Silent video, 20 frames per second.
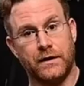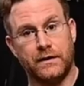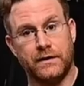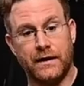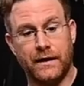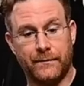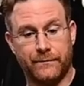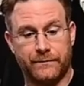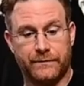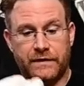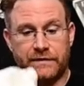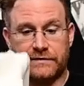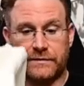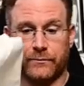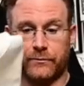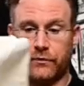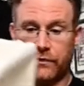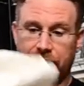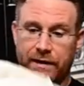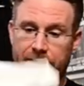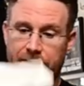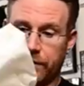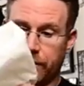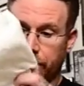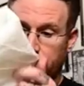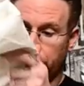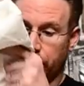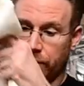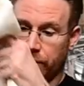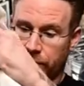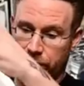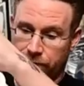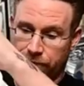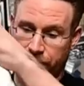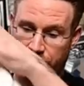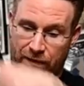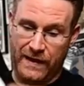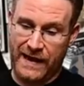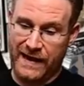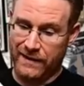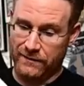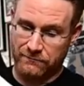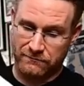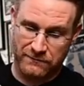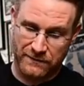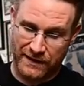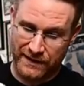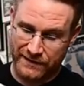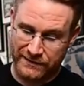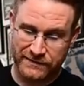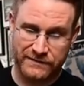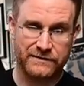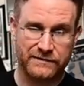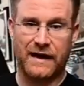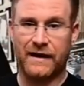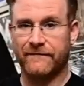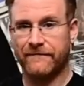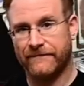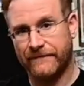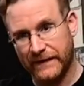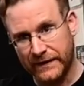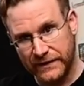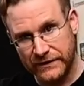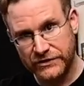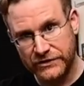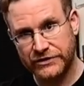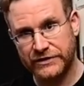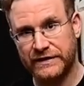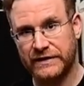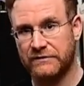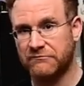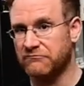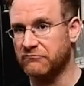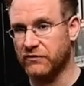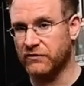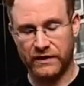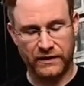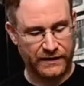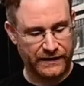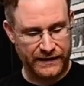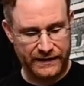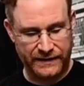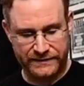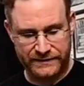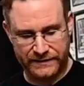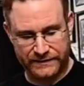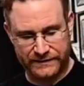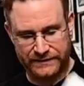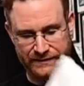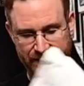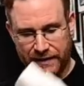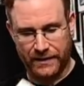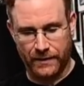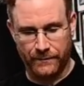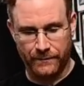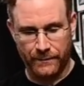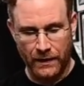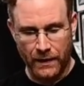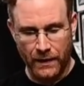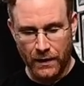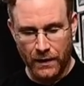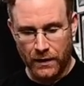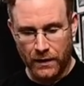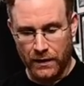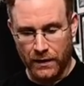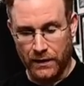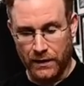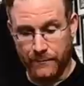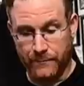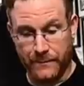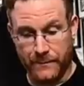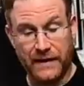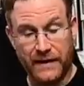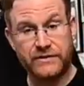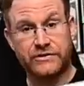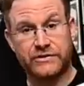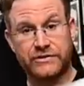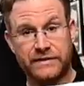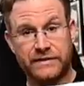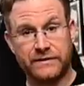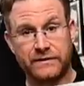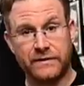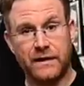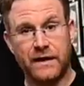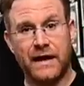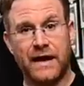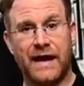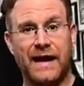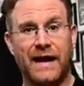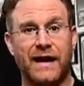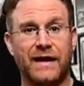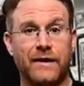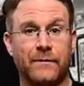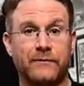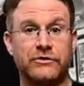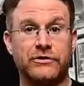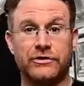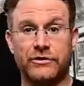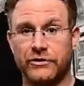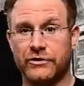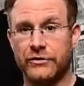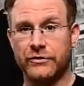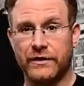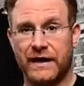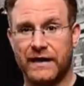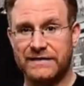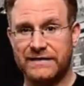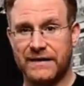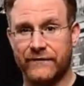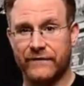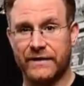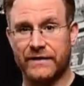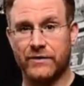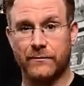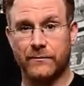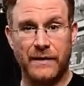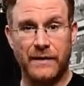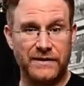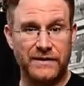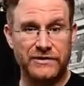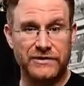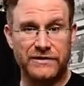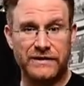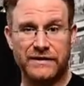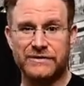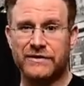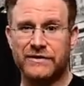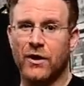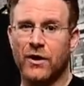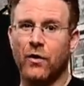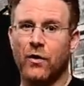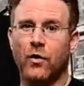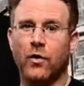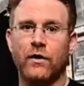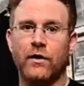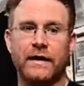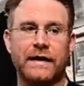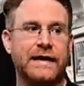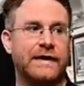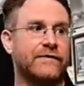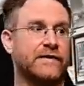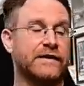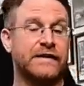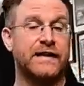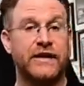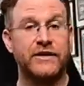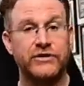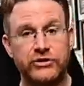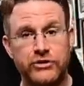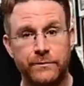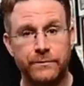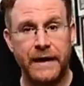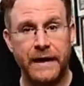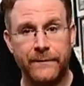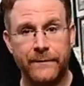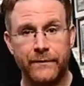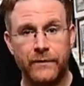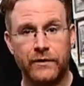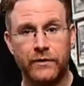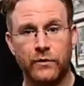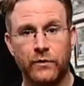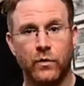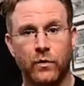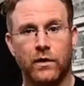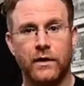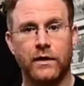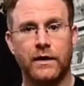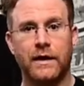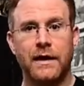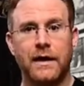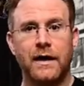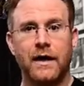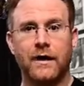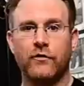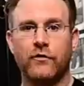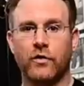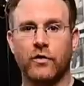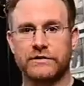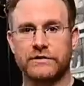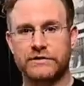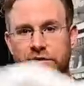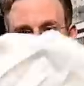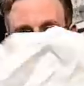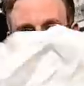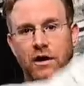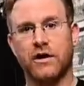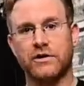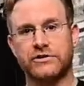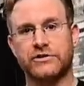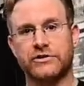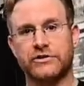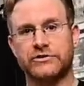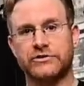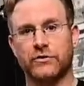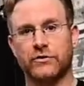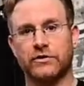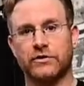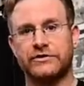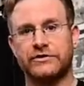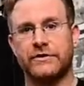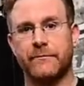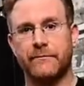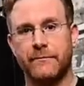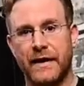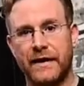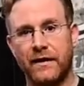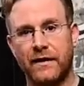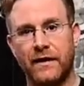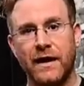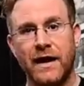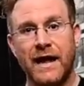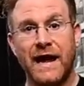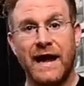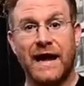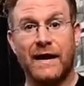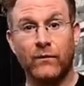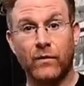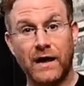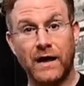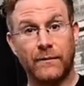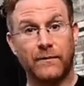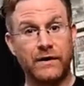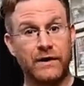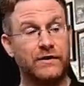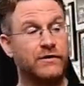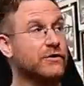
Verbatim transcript: Yep, this is a brand new, flat, nice, not fitted sheet, real easy to set up bed sheet. And I'm sure you guys have either bed sheets or even tissue paper could work. Of course, the larger the source, the better. And what I'm gonna